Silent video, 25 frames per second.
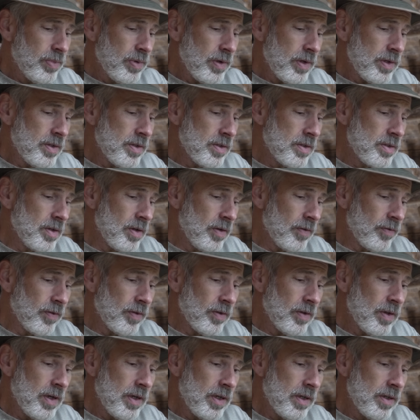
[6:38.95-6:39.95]
preaches
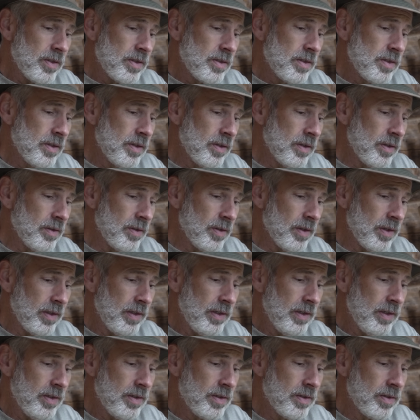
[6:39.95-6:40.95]
self-reliance and
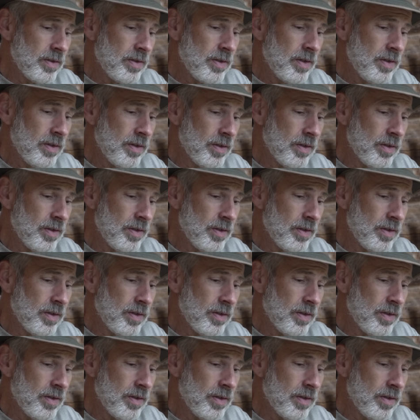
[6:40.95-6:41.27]
that eats